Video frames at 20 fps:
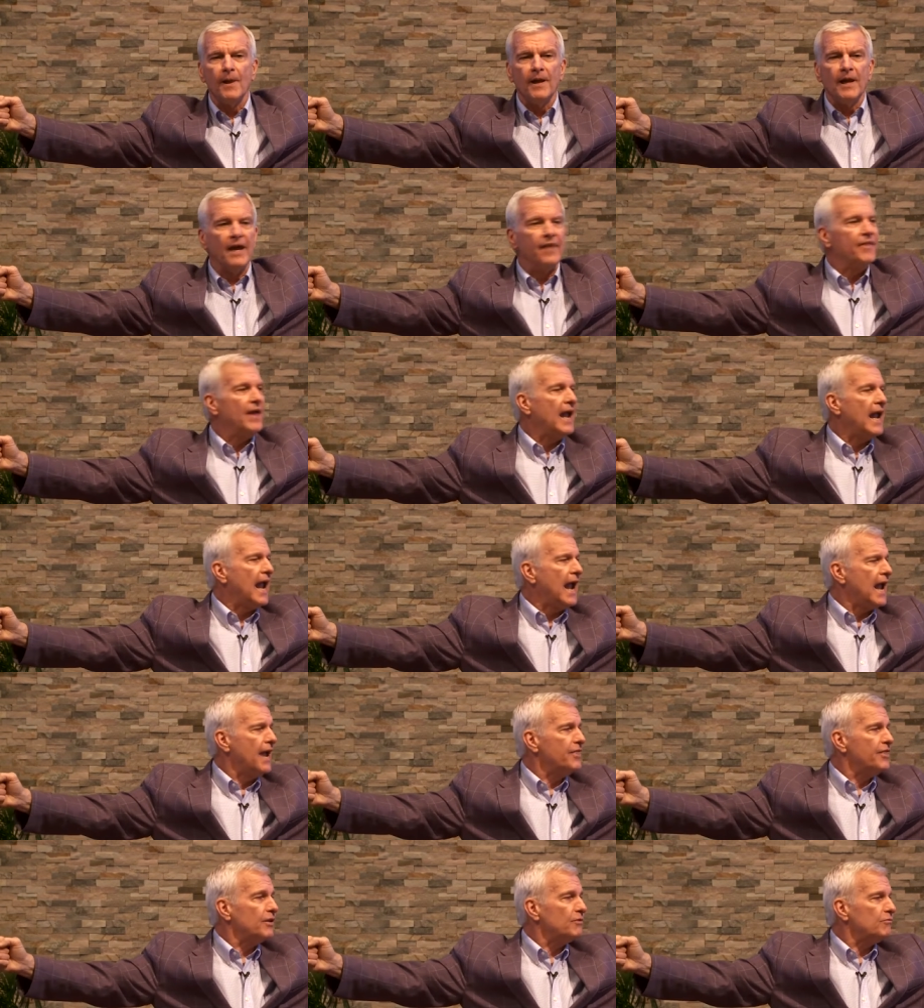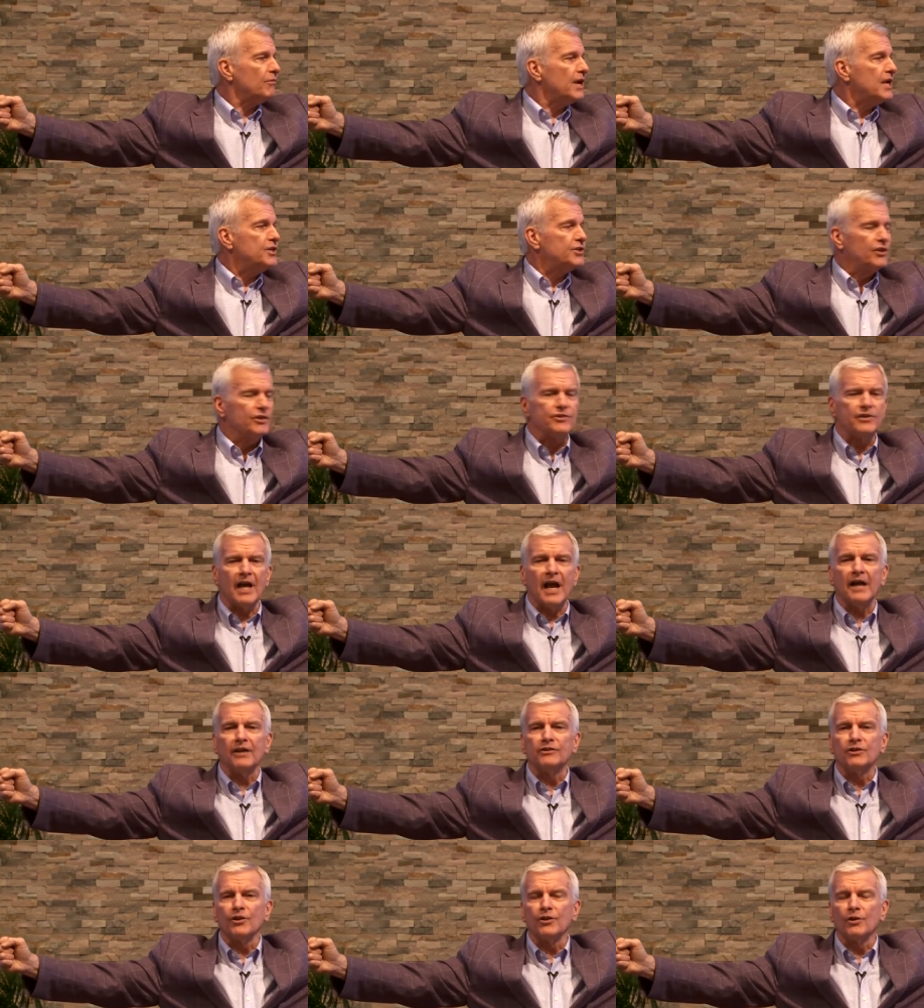And the hand that reaches
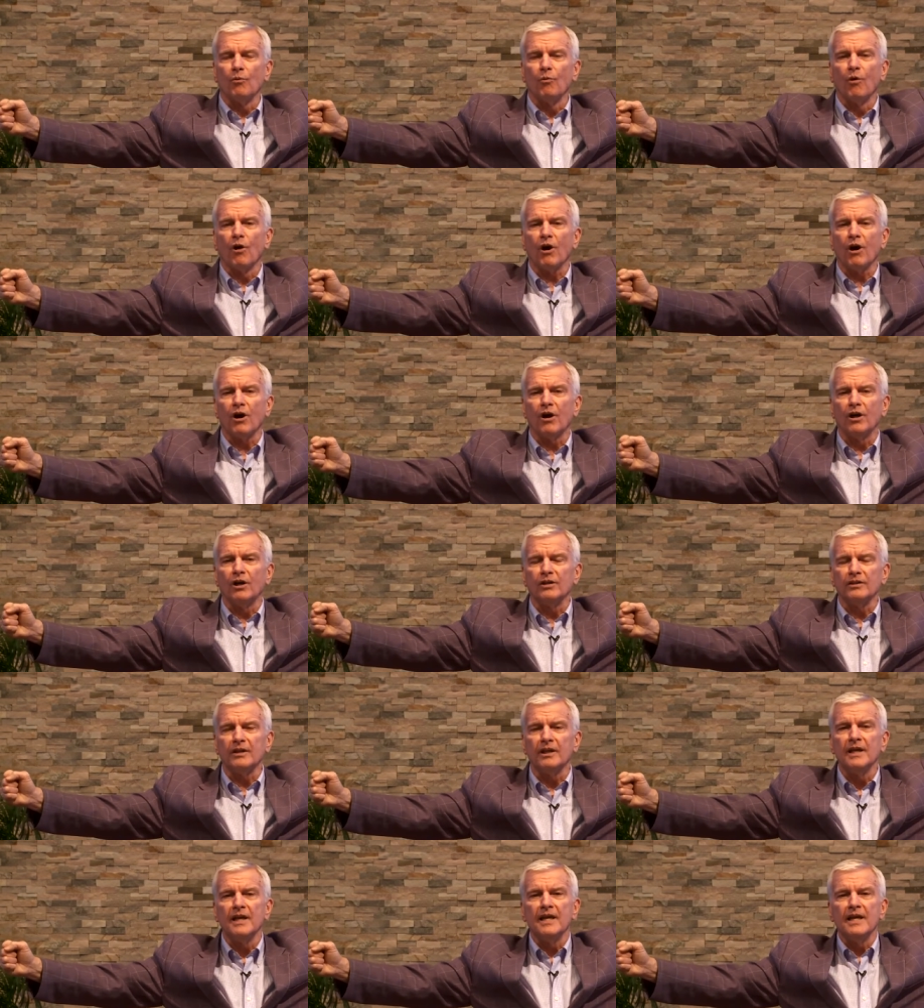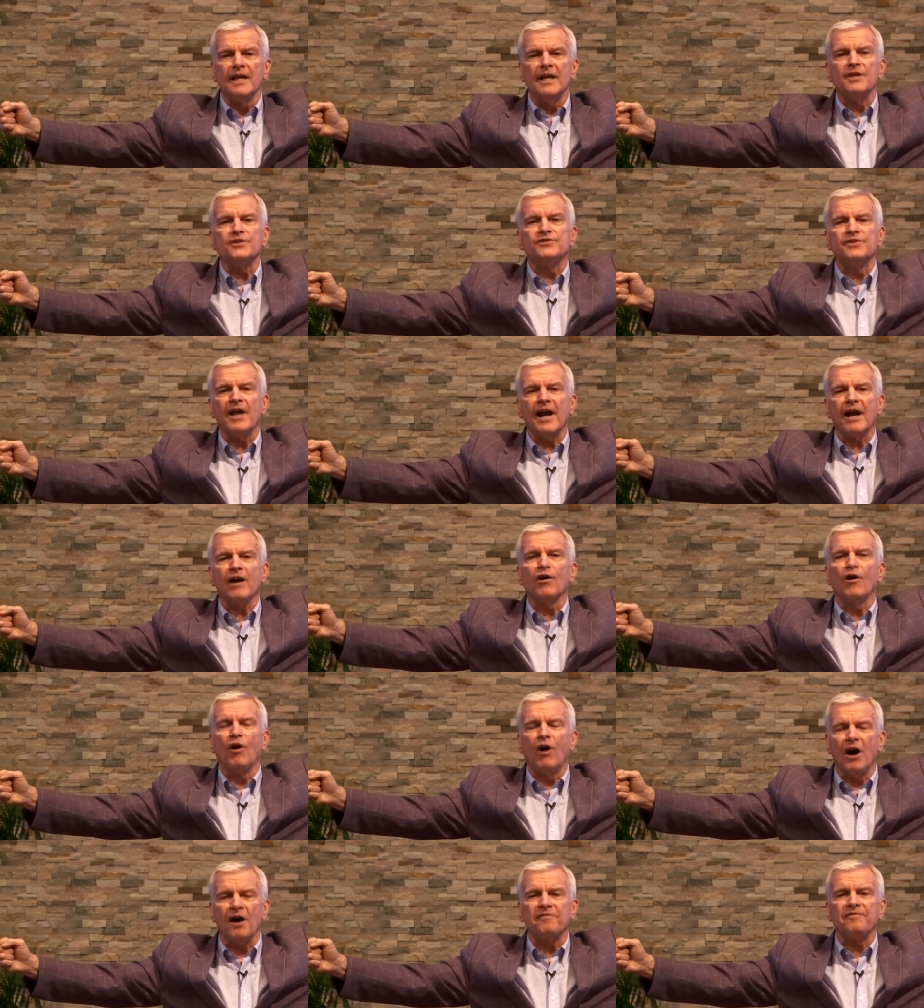out to the world is there
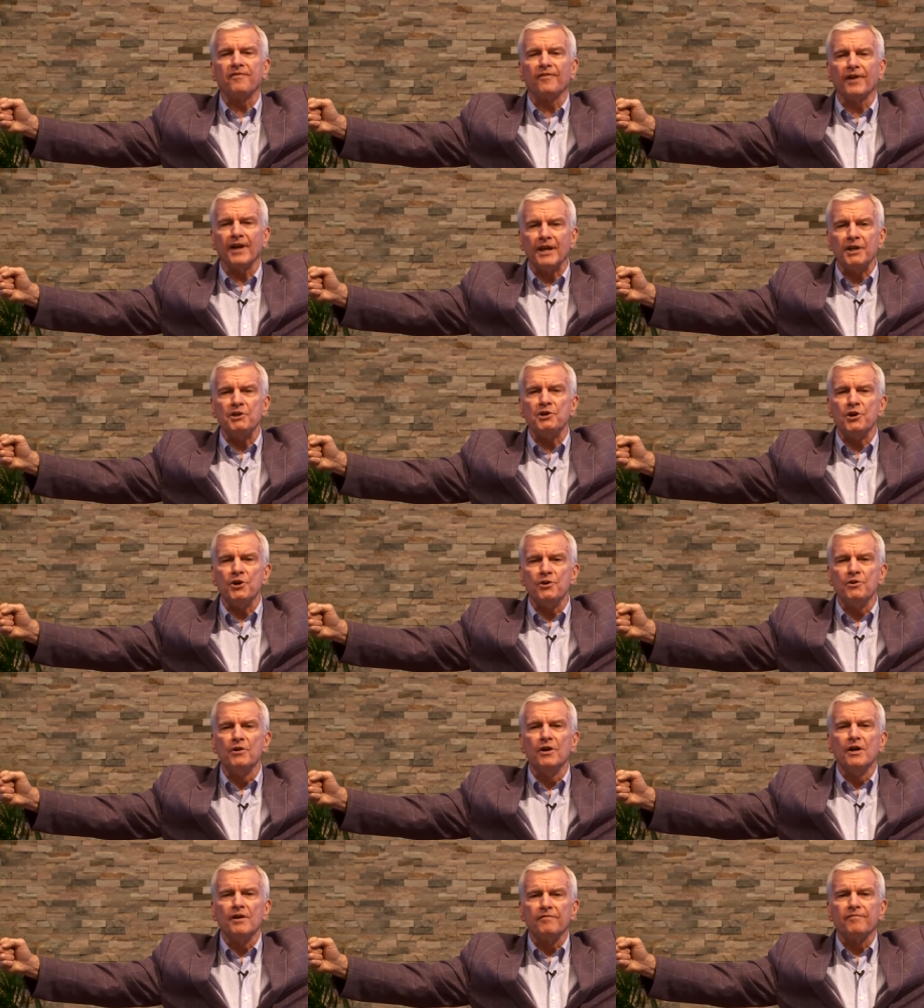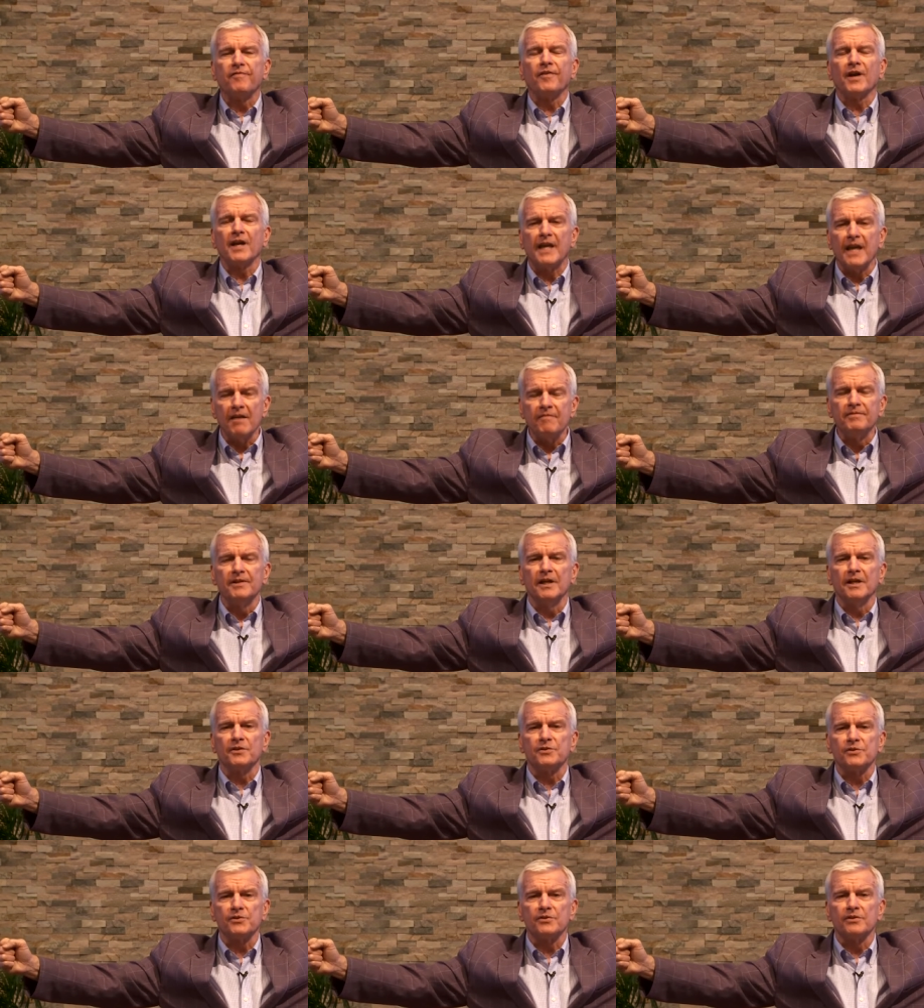offering you
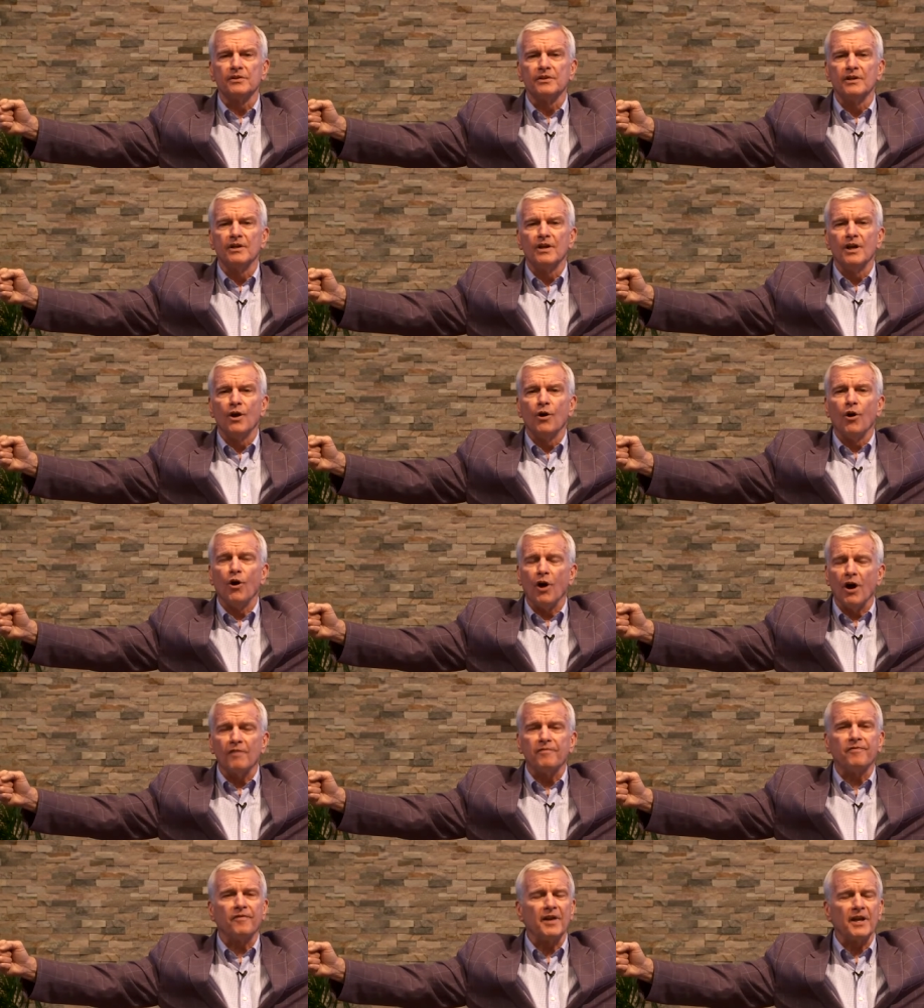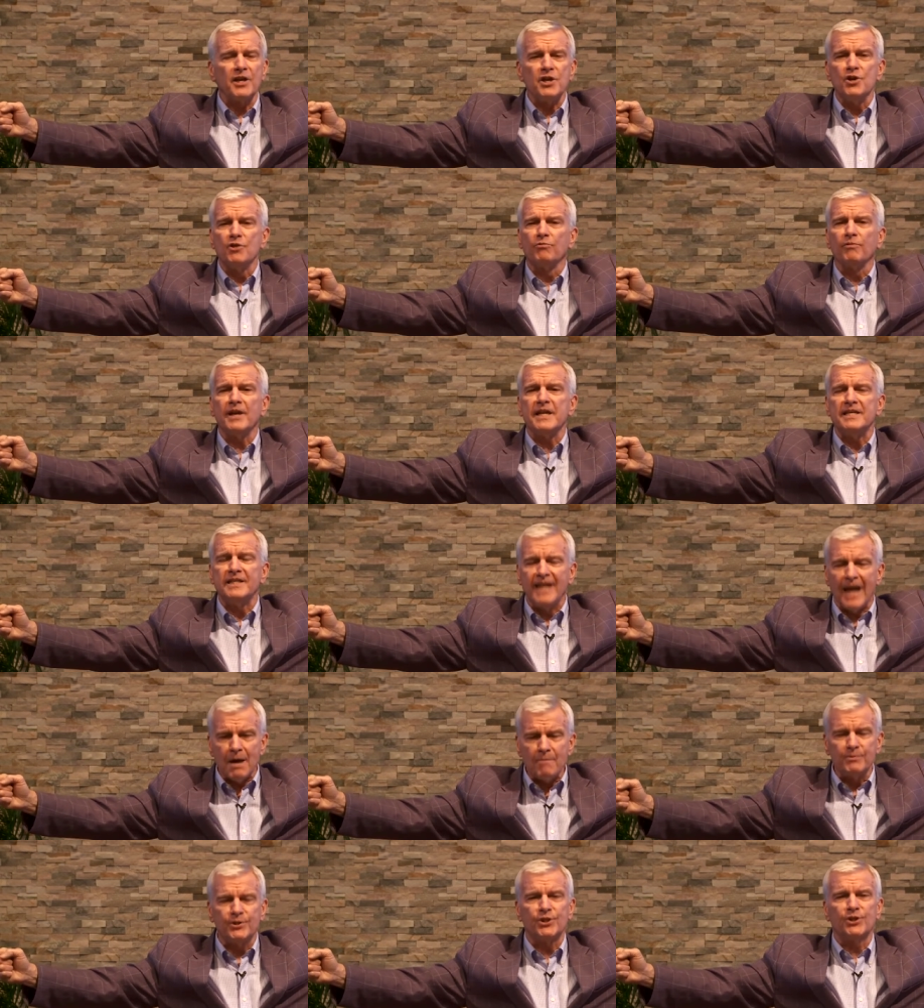forgiveness, offering you
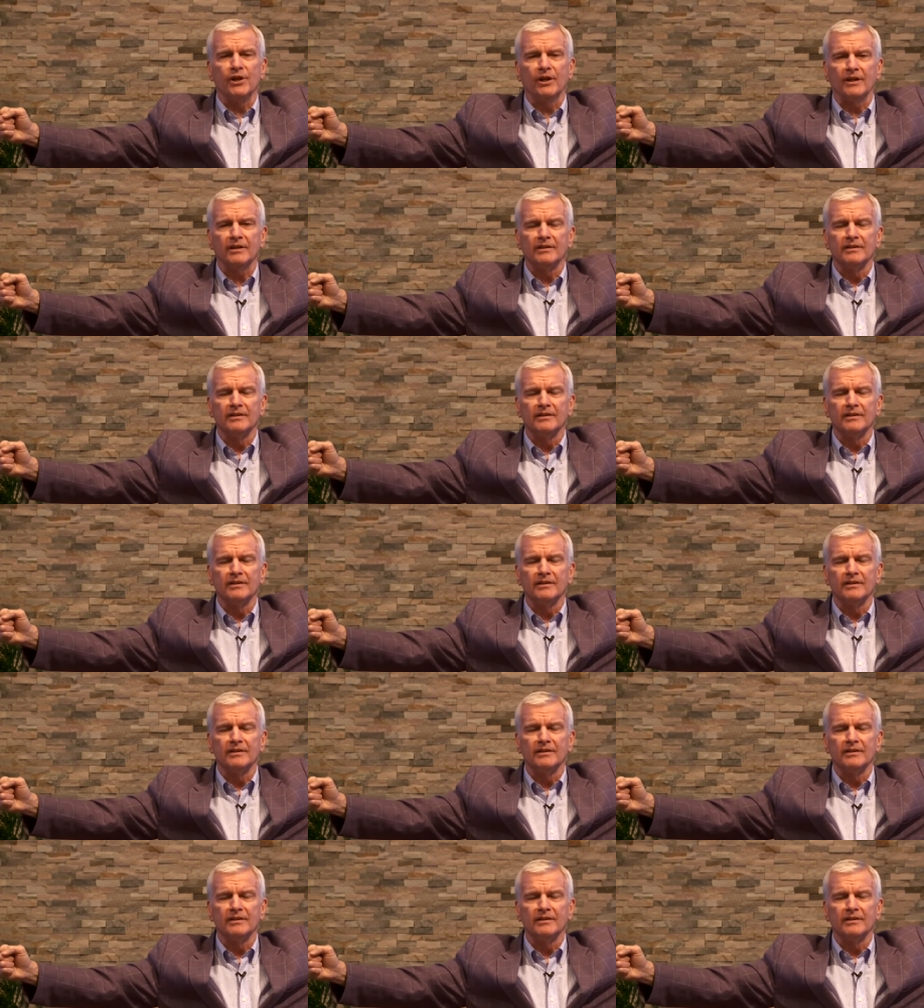redemption,